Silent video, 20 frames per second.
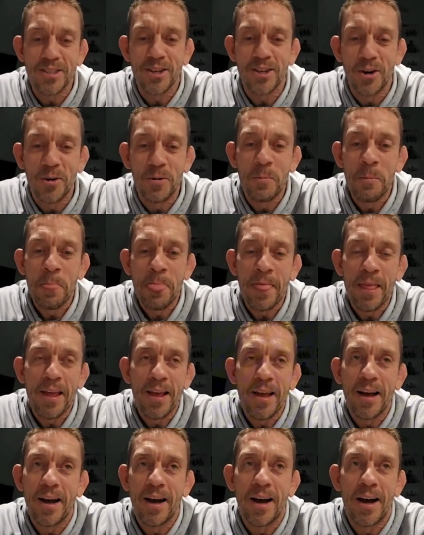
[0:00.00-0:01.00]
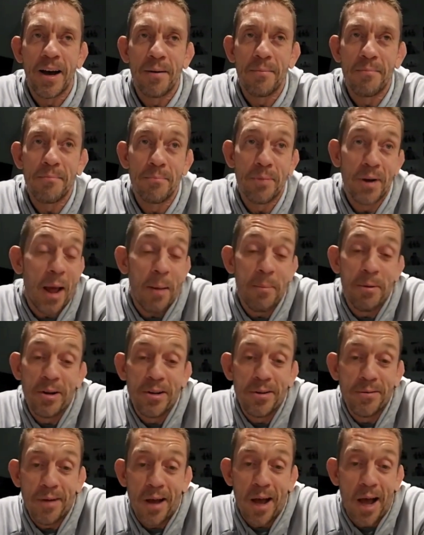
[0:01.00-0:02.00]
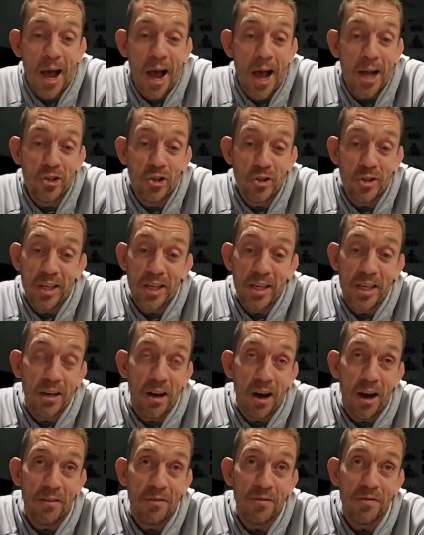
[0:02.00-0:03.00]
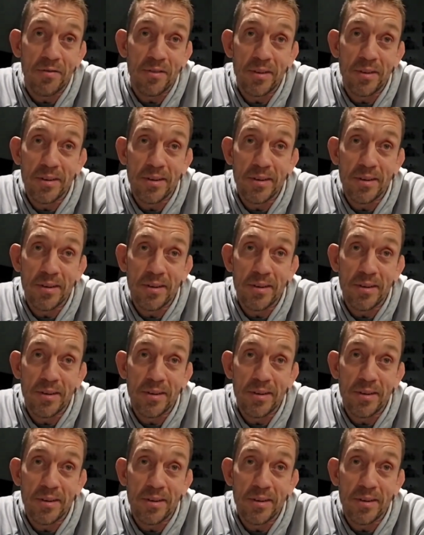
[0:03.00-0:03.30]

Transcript: So but I took the gi off